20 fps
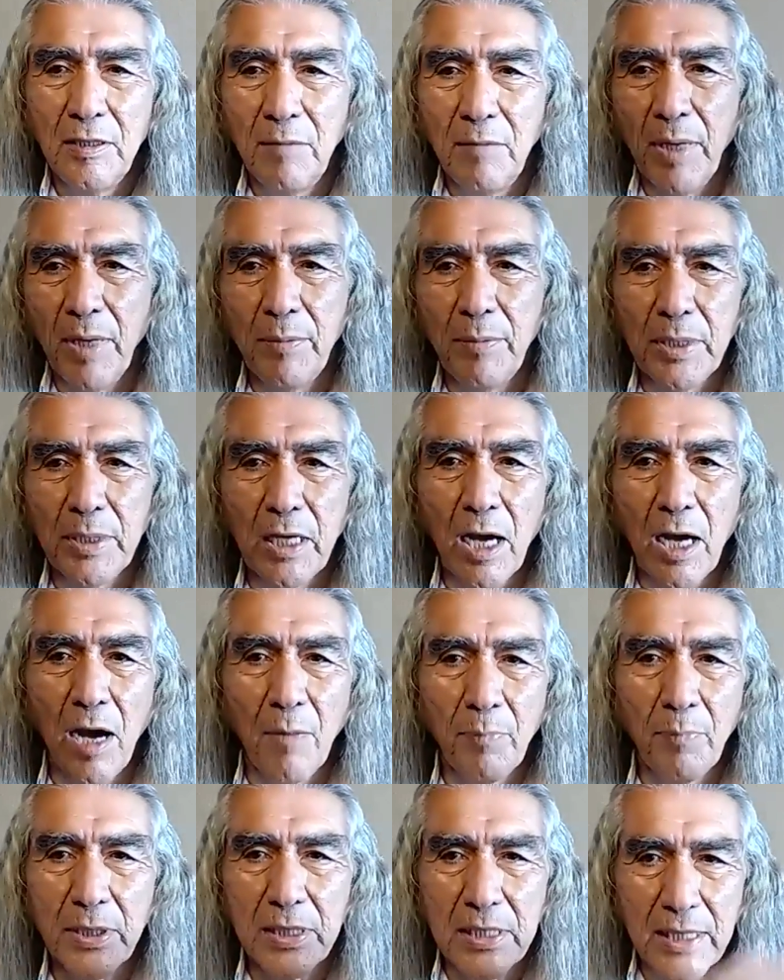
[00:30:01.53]
maybe
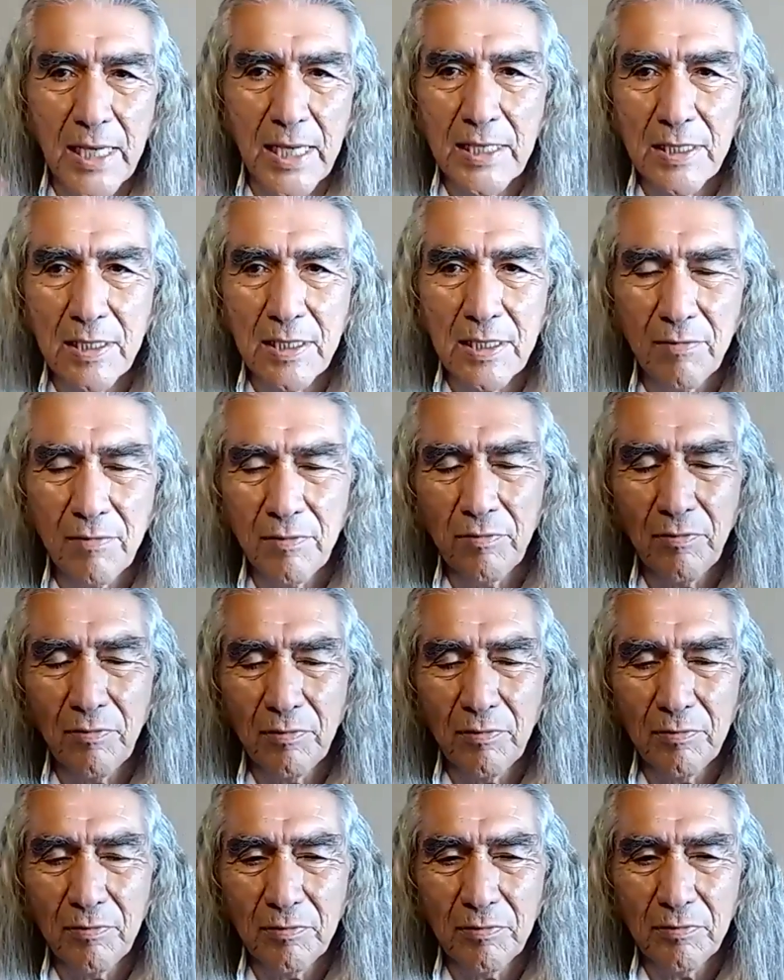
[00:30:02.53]
compensate
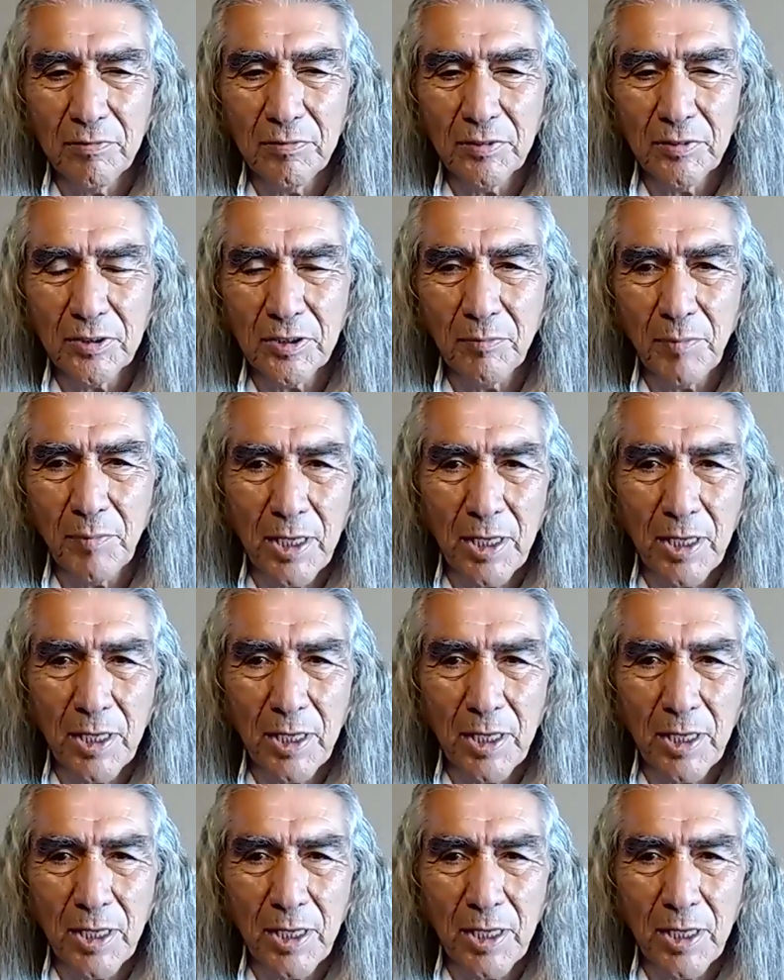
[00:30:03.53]
some